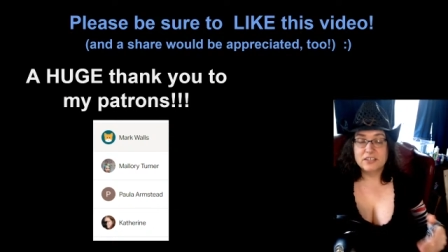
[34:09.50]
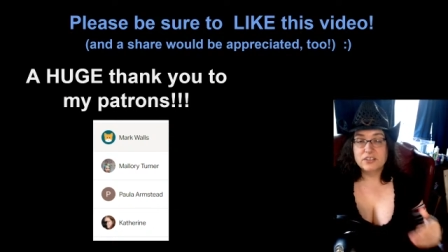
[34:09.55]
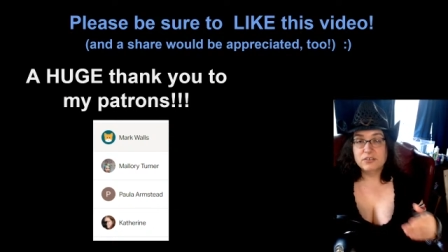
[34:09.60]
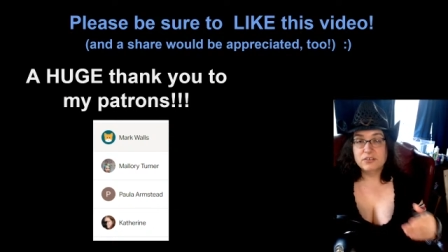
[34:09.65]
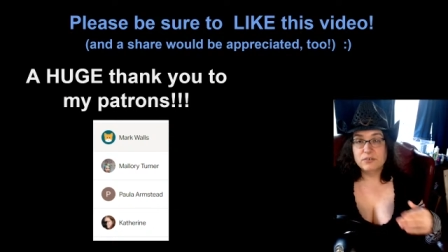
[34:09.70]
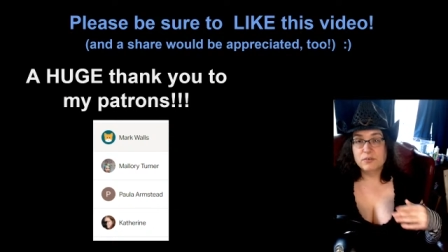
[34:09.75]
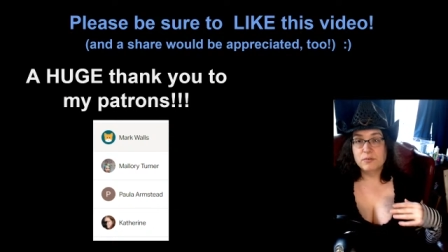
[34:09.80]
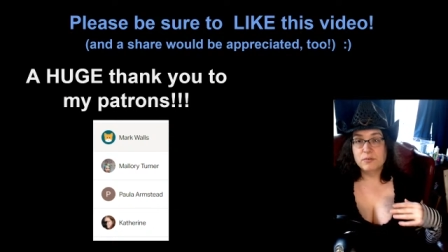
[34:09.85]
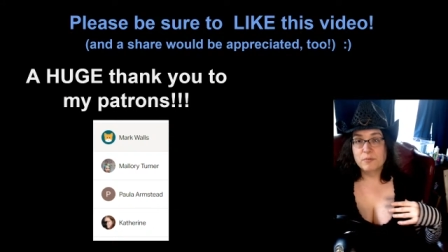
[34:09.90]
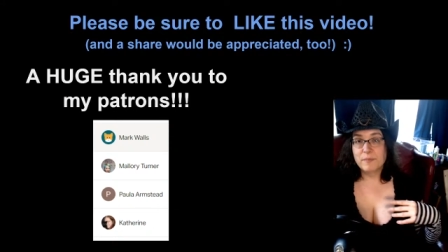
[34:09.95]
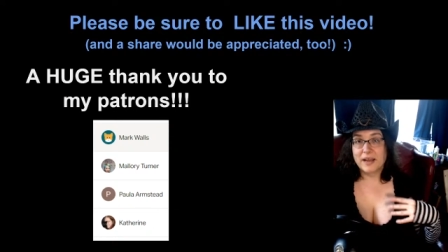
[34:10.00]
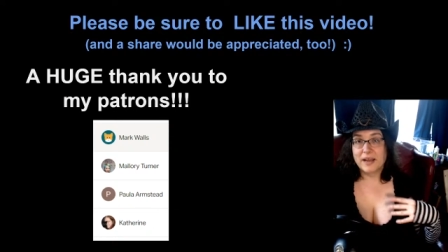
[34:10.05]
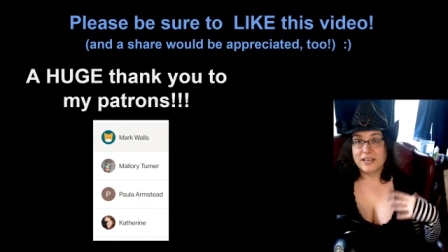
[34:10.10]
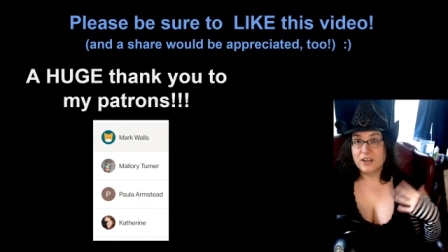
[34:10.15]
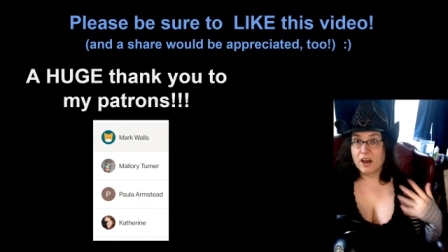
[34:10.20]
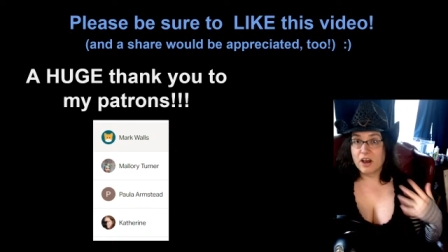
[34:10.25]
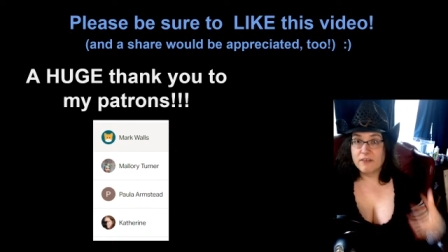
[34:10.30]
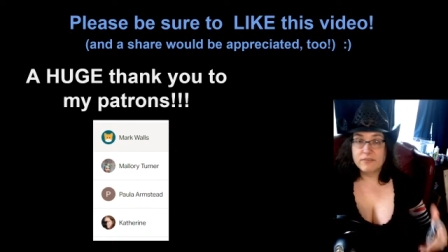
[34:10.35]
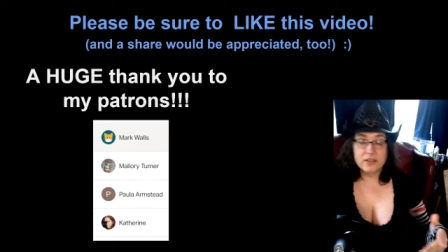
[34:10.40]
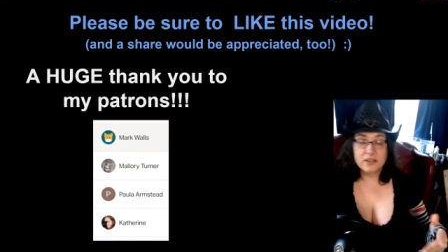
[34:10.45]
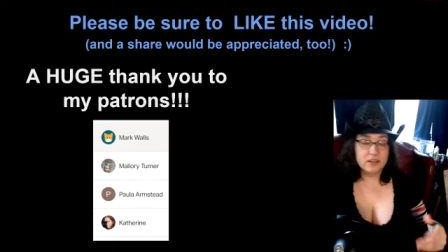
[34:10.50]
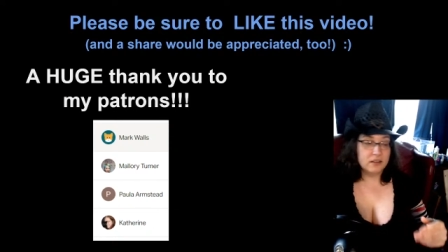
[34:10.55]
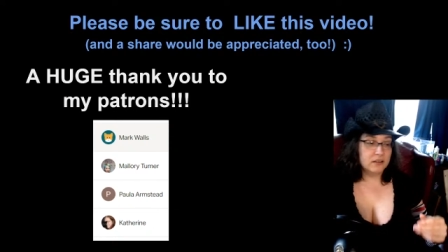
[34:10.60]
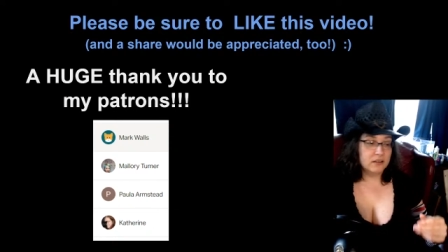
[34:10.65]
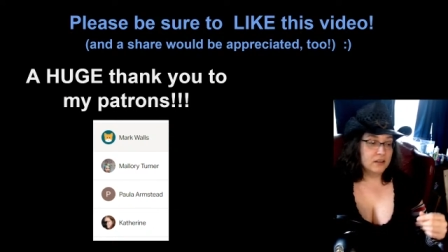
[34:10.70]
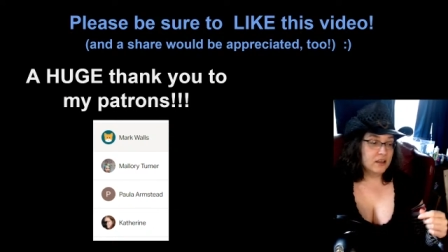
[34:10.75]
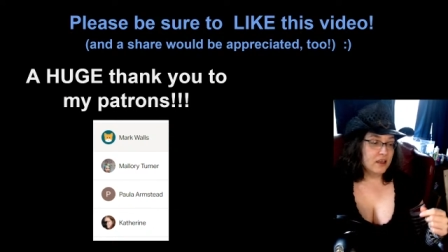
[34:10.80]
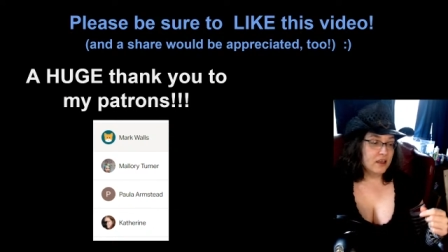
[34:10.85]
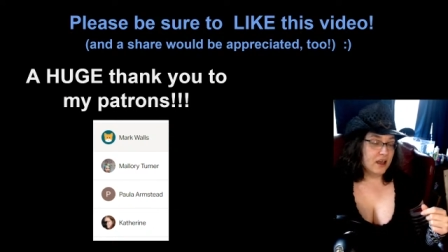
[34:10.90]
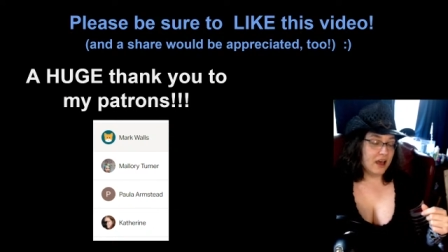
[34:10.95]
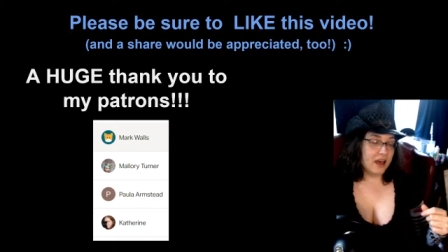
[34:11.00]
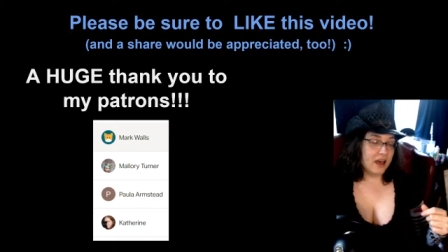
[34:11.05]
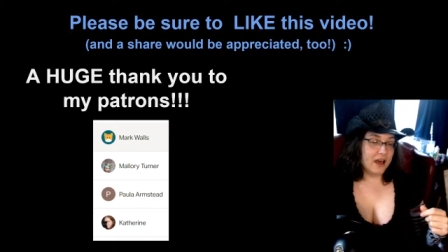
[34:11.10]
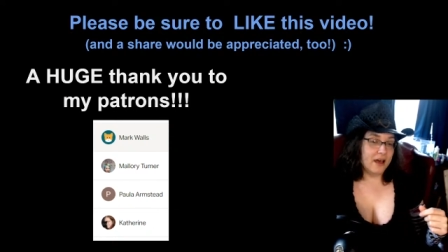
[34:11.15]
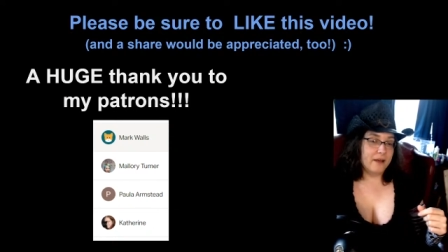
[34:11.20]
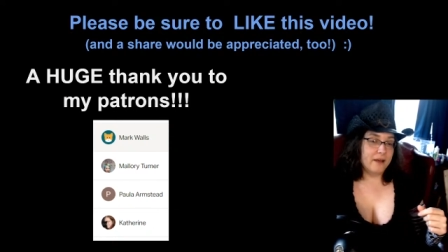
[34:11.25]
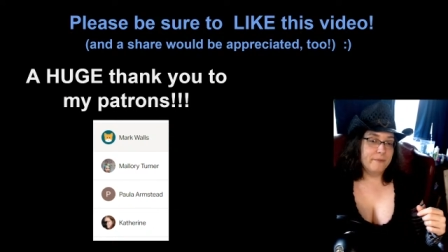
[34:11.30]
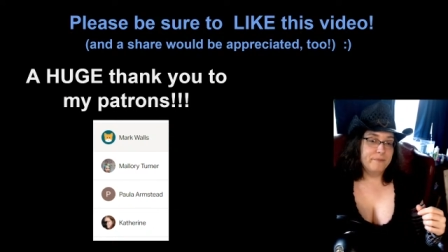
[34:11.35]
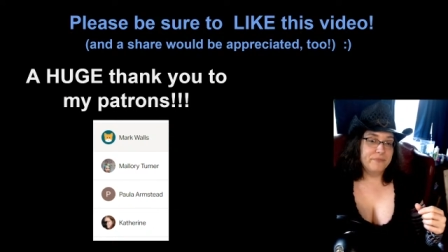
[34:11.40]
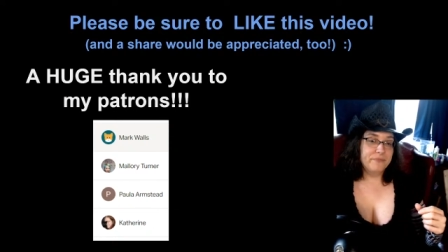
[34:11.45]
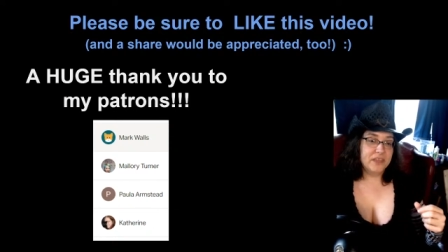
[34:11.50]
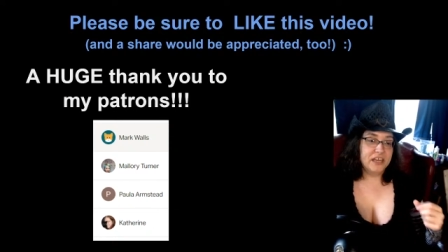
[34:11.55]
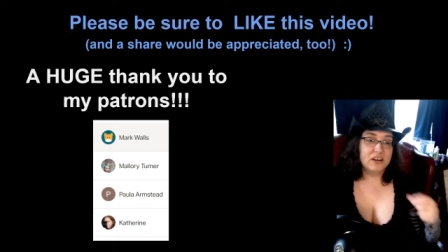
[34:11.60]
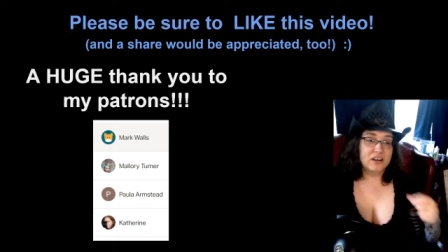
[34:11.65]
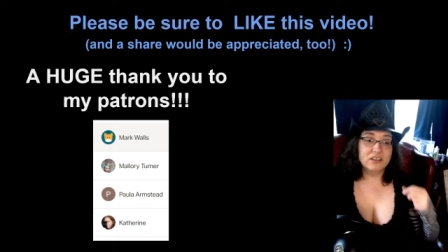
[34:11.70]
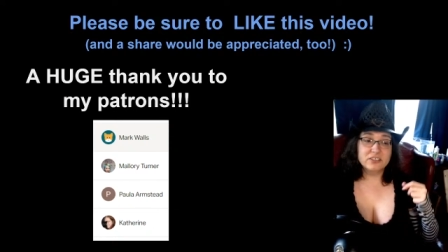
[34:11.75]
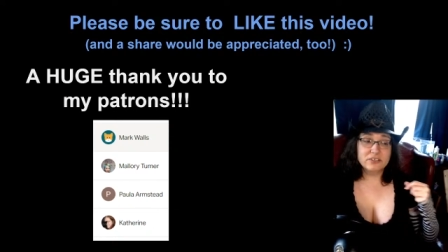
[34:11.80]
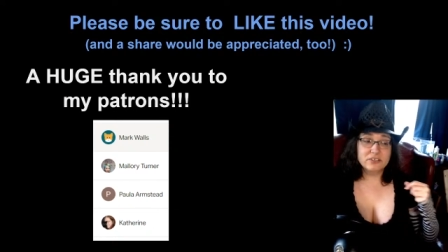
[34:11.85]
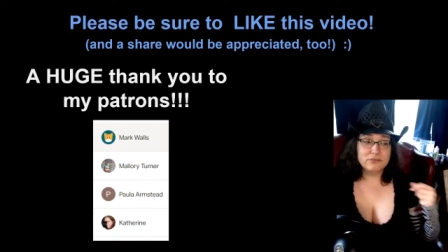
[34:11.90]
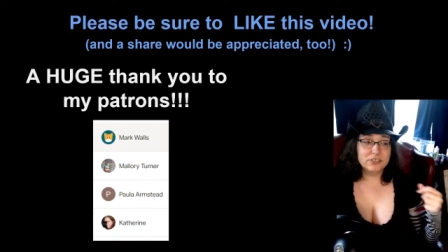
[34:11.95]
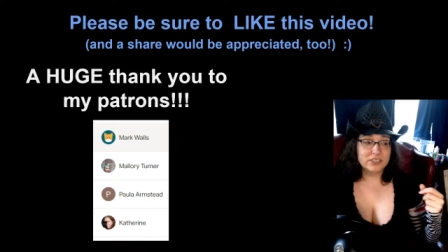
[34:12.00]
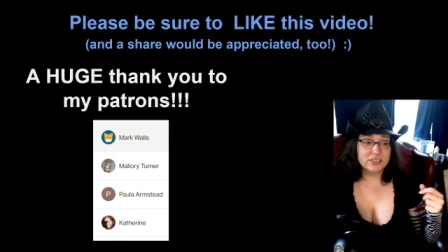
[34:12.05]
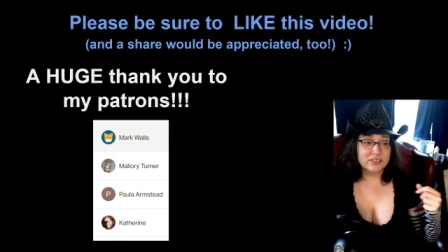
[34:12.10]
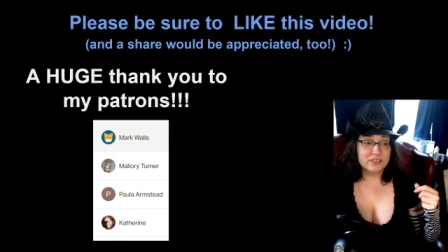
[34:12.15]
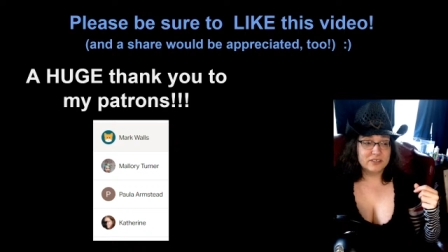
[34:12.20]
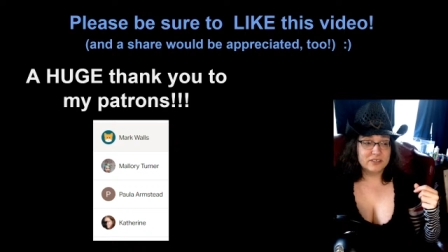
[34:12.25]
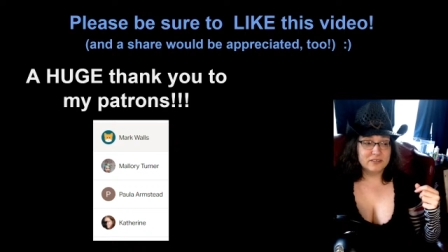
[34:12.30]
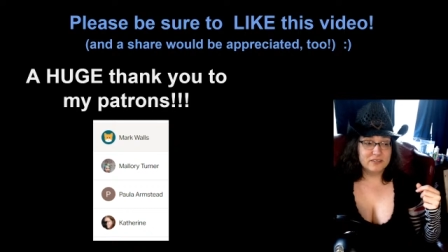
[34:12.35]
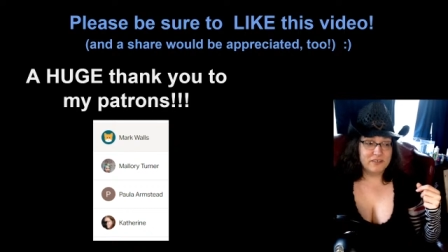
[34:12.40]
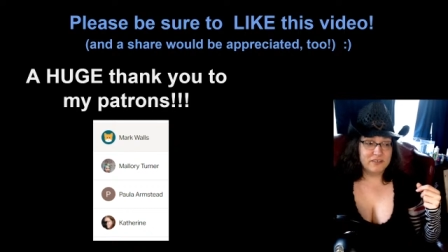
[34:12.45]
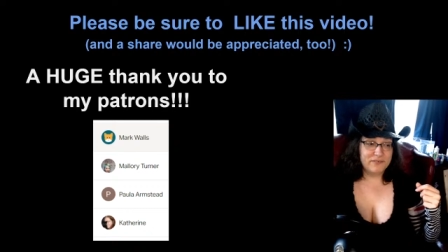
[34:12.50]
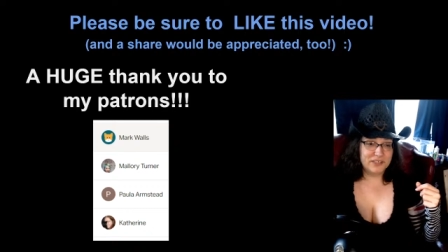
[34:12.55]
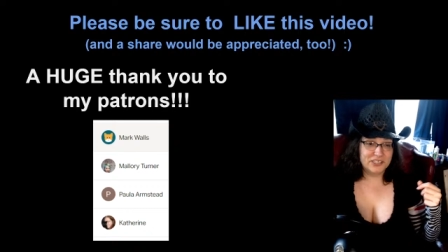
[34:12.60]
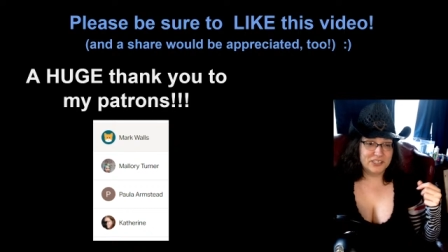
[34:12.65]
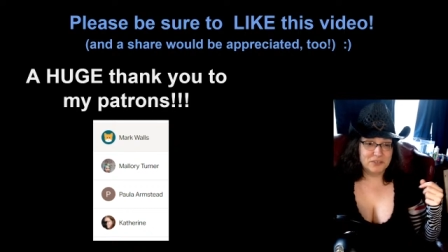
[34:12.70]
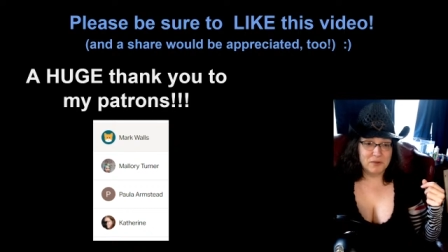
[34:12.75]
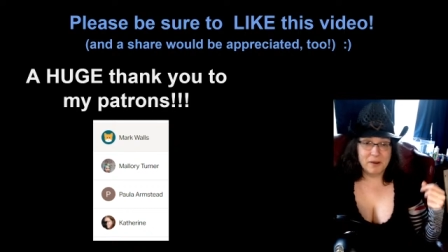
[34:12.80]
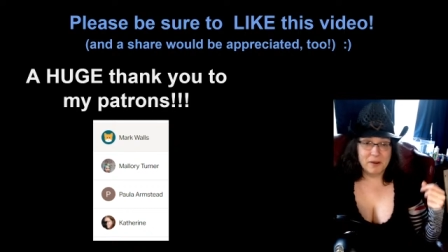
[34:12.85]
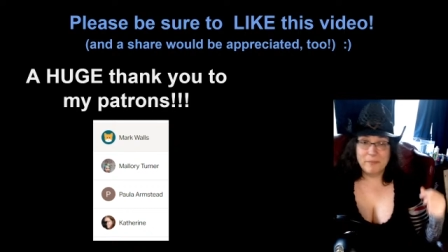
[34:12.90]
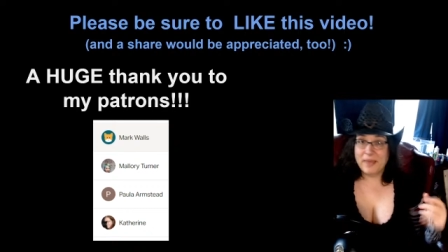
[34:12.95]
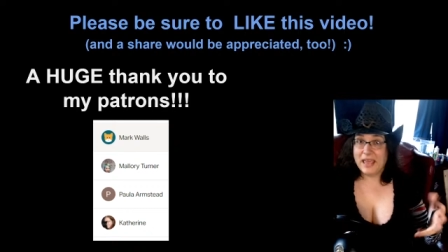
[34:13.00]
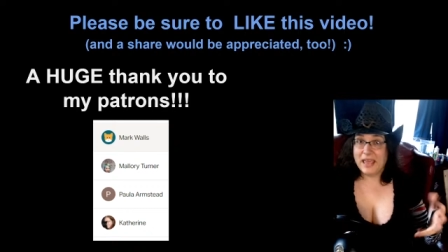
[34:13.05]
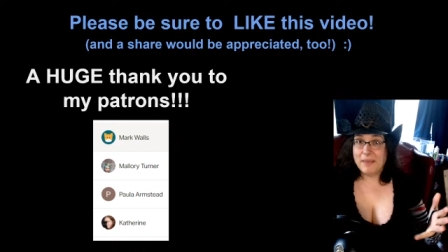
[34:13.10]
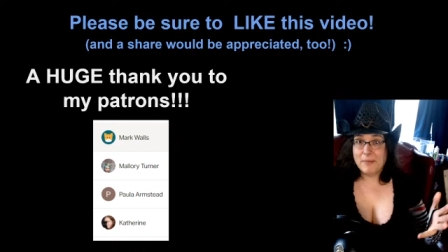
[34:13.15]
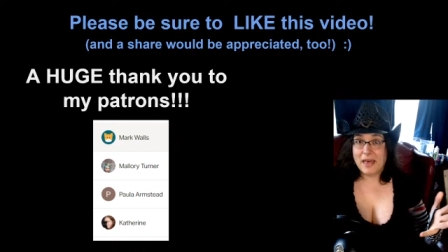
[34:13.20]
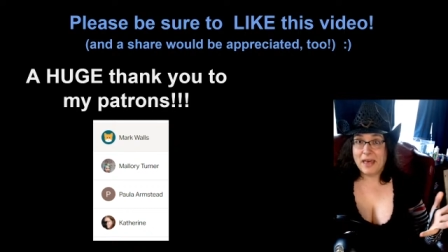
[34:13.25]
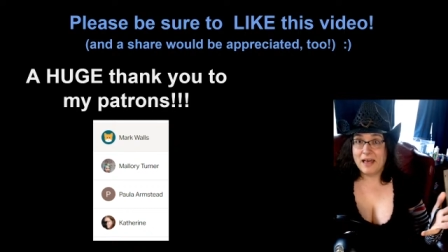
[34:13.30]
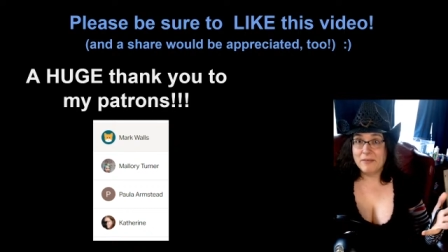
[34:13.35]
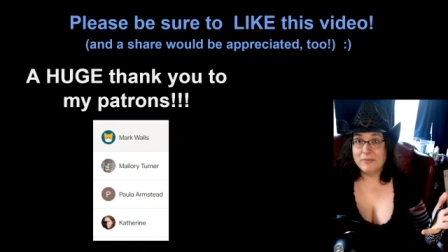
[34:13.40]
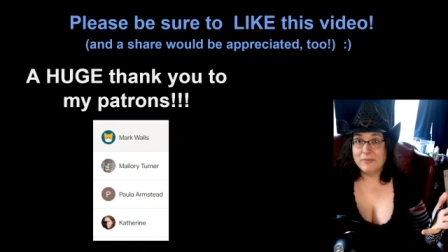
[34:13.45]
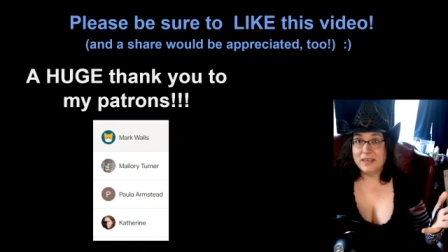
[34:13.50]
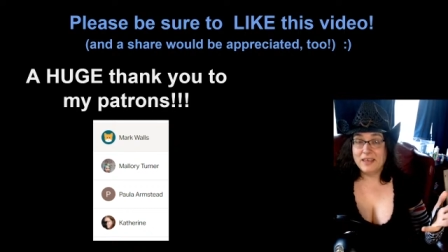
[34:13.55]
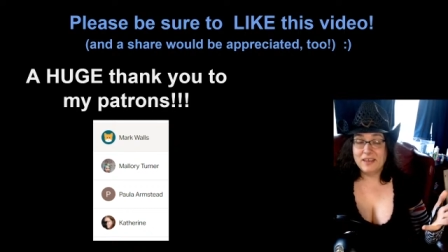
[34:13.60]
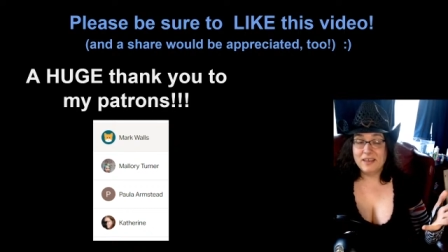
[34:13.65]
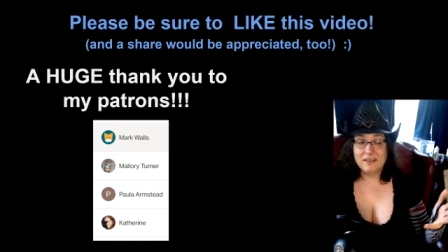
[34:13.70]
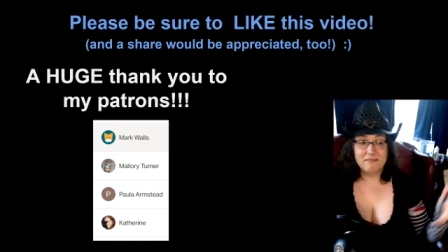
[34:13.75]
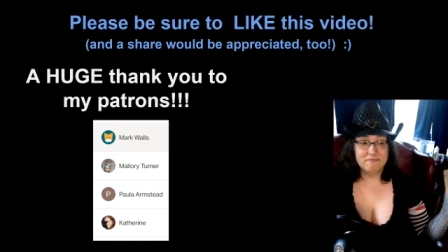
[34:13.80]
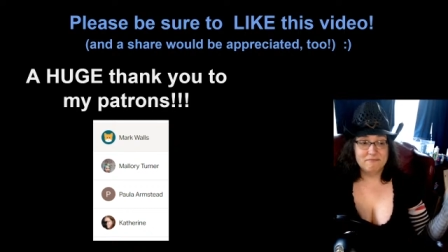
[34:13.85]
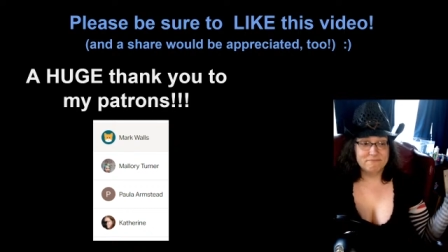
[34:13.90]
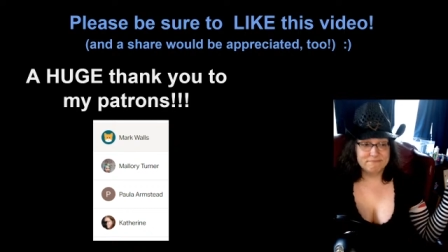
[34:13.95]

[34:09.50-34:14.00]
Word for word: to my novel. Um, and also, just if you just want to PayPal me